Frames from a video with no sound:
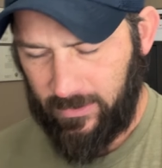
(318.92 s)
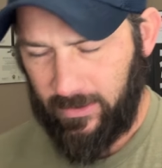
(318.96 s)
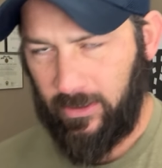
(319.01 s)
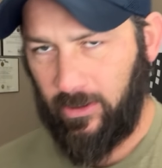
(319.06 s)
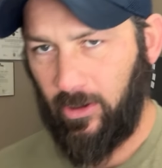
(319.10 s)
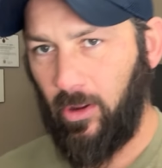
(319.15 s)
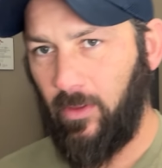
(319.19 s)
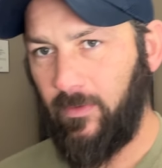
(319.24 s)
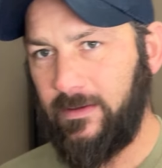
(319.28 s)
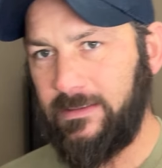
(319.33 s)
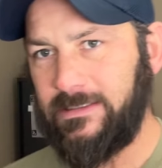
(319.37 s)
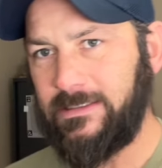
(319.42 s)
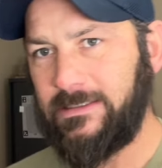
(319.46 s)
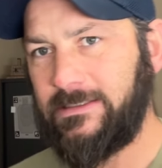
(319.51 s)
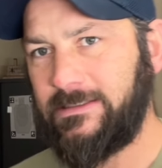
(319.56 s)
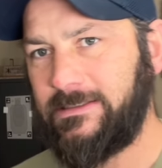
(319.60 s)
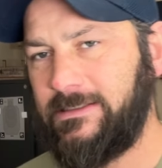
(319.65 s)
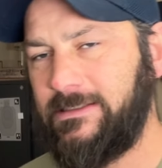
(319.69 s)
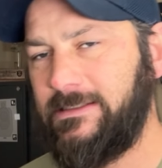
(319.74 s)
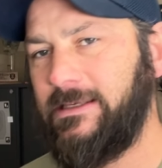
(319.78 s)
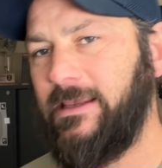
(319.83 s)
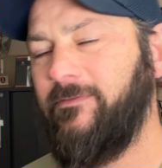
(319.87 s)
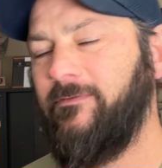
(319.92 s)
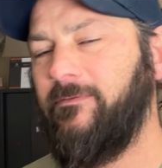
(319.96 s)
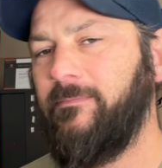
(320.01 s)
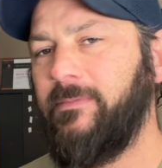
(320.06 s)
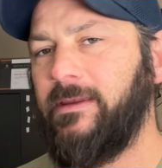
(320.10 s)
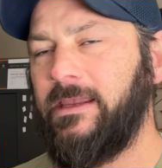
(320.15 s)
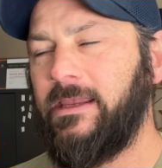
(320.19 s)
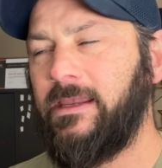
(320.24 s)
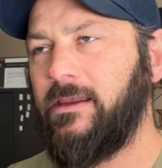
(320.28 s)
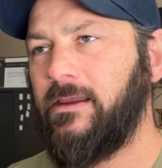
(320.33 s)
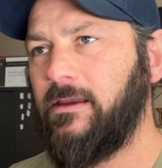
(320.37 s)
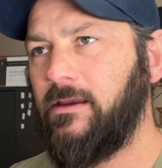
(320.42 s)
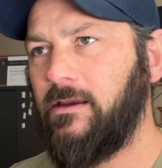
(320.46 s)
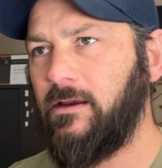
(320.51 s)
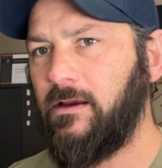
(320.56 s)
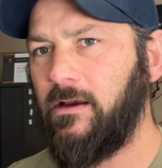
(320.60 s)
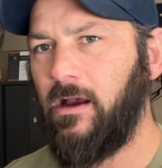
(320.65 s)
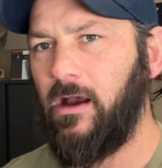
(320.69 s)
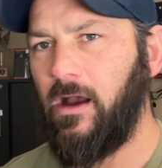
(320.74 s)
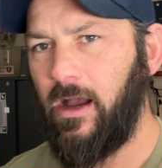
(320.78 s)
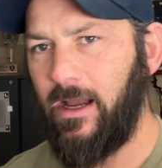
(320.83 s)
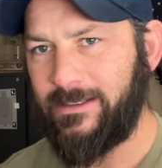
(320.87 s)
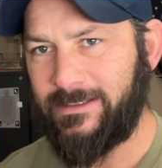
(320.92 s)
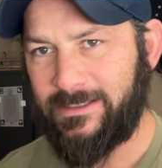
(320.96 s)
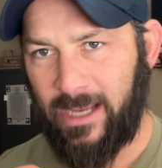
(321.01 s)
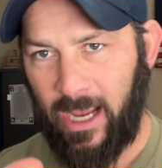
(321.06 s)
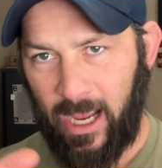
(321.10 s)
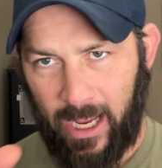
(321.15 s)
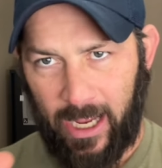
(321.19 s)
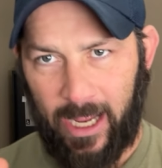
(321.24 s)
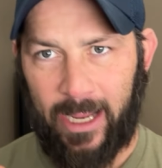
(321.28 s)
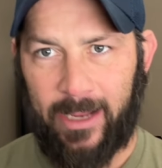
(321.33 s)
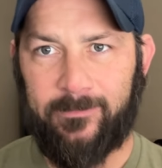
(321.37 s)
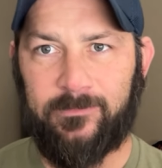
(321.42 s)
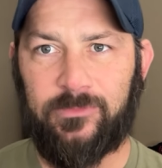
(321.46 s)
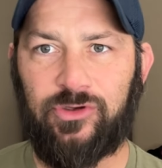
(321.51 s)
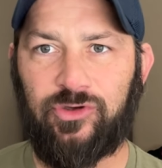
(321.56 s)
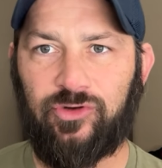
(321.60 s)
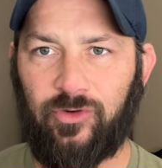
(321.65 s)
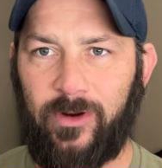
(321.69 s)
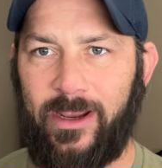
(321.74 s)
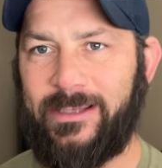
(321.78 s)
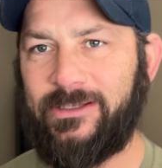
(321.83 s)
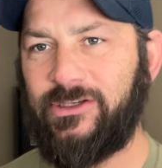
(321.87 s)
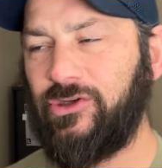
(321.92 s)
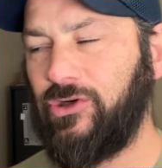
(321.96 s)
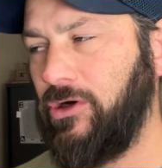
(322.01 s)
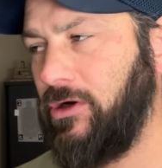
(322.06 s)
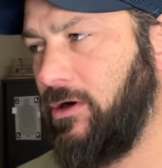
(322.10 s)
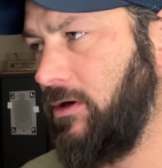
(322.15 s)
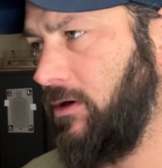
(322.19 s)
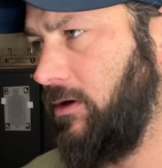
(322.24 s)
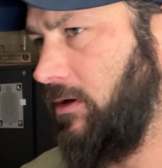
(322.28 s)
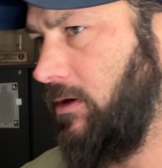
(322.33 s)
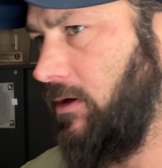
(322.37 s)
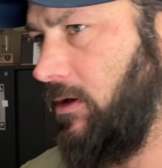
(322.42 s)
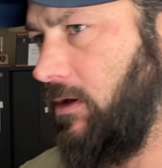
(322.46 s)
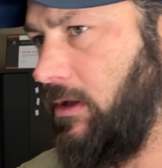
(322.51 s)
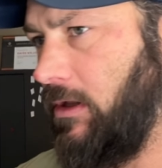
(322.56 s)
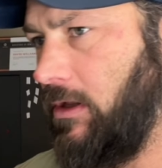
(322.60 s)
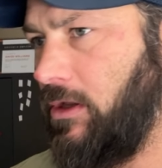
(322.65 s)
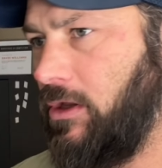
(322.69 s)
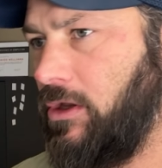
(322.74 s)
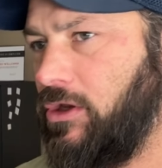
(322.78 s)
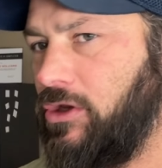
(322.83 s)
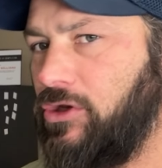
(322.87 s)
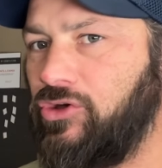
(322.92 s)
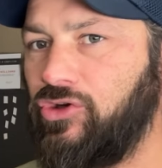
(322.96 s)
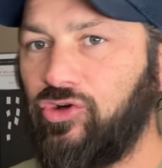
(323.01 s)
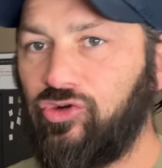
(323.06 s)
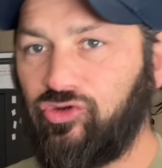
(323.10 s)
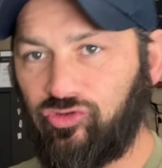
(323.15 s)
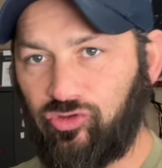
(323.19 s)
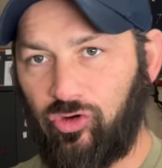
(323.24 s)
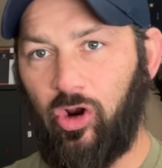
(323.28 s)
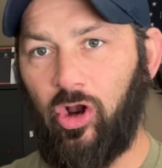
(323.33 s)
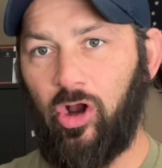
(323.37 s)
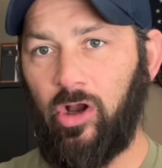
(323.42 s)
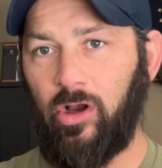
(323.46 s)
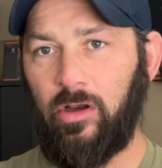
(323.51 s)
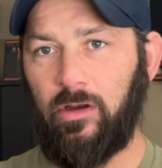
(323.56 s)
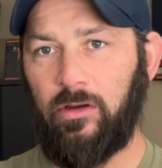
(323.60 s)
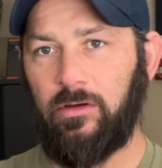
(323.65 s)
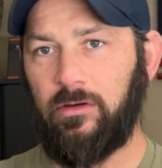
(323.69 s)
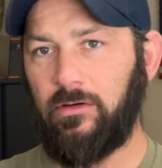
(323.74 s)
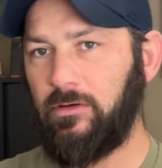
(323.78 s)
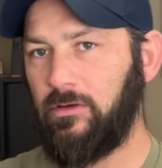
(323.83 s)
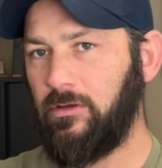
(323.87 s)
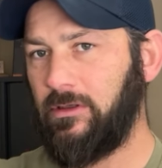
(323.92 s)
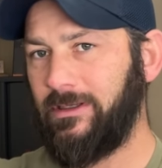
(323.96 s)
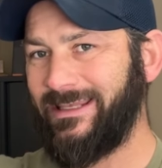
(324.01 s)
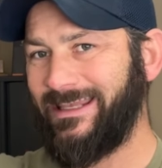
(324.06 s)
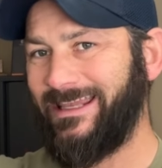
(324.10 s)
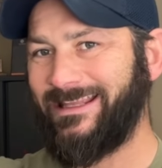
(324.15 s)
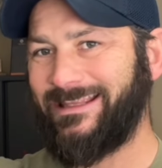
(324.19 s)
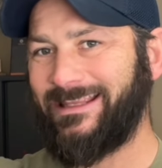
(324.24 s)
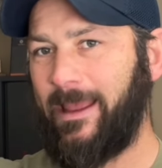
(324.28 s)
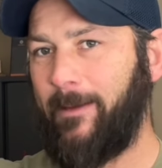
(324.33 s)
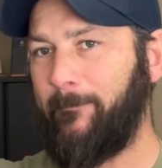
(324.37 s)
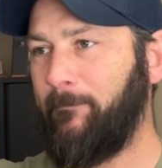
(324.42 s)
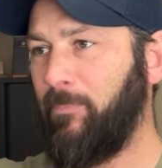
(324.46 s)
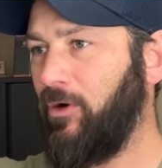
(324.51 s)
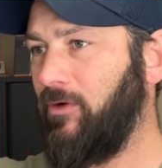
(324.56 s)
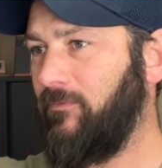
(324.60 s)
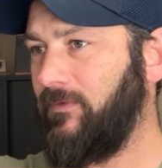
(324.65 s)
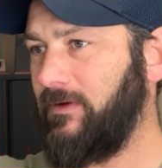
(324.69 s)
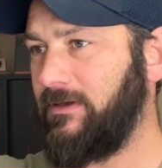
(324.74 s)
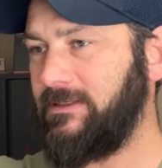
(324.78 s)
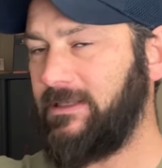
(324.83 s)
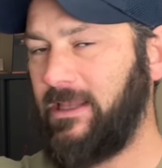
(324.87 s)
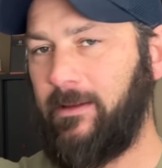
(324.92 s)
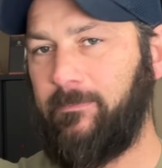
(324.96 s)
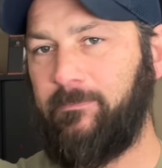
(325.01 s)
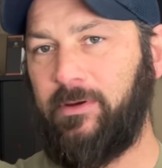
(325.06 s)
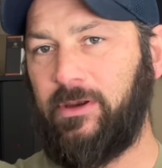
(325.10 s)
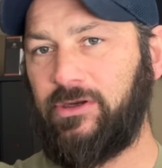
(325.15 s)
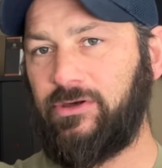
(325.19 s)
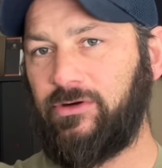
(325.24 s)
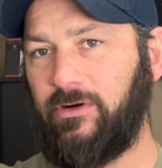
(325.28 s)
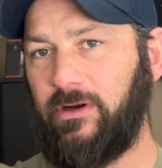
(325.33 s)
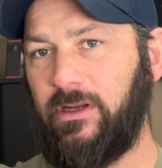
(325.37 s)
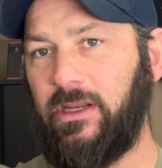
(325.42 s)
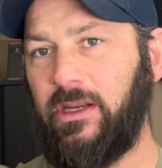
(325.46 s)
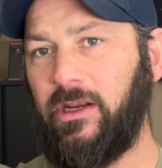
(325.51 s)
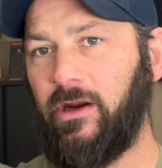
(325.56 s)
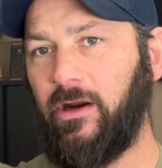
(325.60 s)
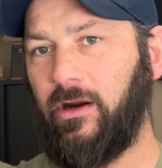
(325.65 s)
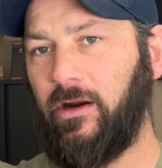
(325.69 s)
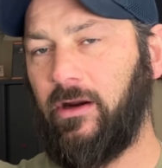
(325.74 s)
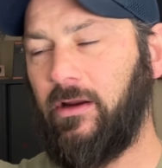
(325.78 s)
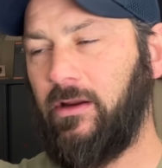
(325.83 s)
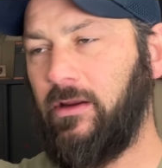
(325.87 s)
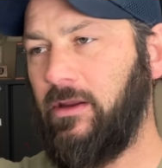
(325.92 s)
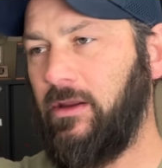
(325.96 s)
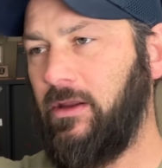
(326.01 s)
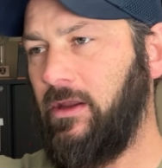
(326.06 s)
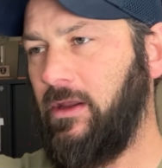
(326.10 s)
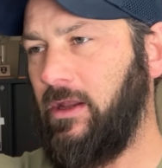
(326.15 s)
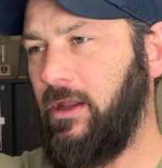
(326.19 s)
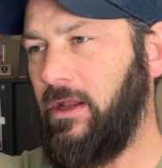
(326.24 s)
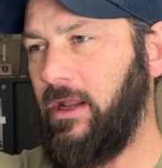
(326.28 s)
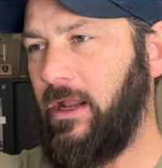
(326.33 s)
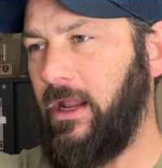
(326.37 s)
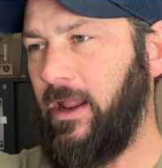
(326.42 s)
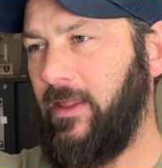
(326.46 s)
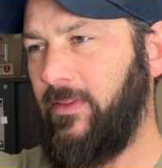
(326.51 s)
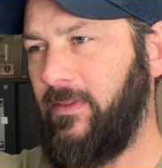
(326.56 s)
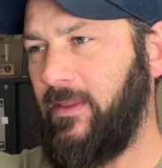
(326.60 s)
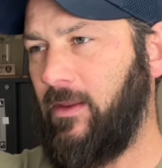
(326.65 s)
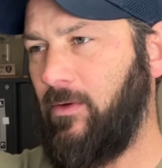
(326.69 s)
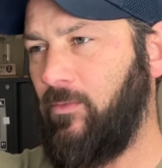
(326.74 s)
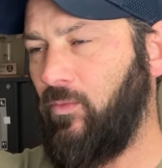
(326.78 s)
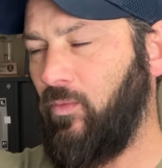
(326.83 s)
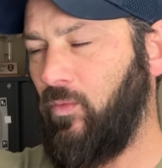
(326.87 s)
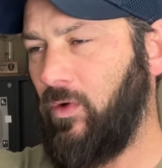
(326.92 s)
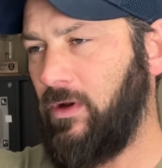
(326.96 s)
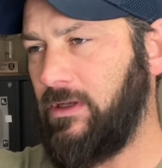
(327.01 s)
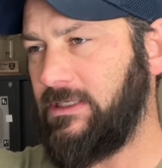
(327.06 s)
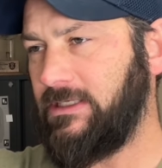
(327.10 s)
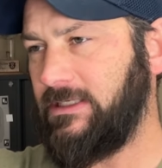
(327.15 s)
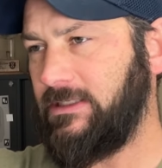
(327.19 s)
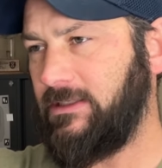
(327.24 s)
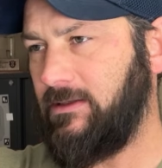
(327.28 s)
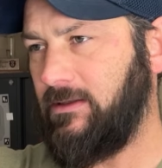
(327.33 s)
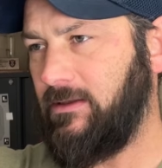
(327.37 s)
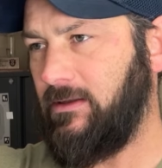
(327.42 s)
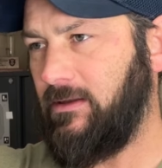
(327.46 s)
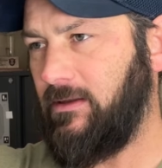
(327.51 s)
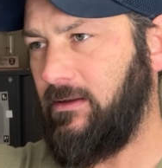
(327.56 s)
And all this is giving me a time stressor to draw, get that perfect sight picture here. And then once